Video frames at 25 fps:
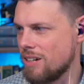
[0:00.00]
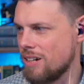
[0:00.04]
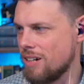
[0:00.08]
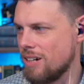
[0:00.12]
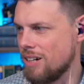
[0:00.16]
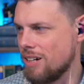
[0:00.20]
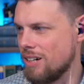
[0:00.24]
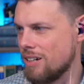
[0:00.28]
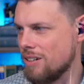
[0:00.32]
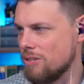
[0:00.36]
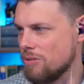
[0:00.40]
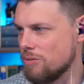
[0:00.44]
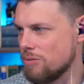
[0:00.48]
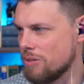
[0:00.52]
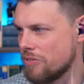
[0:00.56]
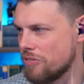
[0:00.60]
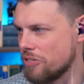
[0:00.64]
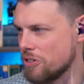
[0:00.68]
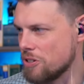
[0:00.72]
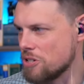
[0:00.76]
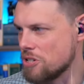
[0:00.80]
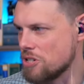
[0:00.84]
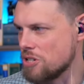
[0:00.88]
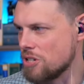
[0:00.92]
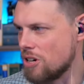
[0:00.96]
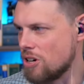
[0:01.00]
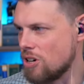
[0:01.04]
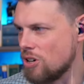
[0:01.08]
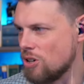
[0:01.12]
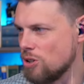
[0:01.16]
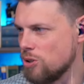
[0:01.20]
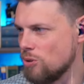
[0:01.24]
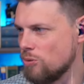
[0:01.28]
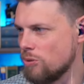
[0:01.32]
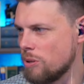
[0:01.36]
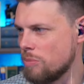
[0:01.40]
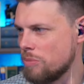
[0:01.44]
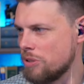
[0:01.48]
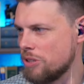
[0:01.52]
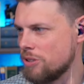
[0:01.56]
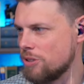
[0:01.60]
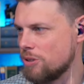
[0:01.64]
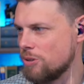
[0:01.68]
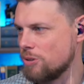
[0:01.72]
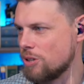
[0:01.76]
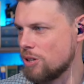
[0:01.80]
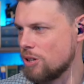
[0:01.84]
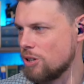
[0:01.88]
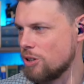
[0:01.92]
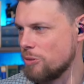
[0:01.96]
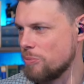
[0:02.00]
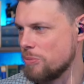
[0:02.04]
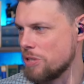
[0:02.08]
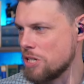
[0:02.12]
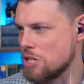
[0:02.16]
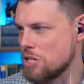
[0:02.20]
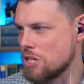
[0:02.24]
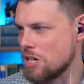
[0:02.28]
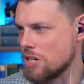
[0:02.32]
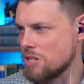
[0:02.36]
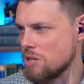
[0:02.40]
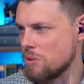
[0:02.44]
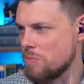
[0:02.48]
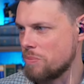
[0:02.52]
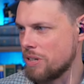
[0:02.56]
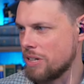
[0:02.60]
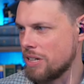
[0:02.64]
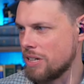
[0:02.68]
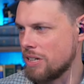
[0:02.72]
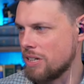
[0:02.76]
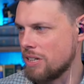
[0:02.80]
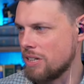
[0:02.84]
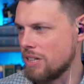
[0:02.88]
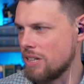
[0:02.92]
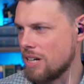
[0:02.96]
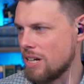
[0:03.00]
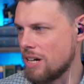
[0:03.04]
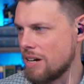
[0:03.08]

refers to all the women who called me Jezebel.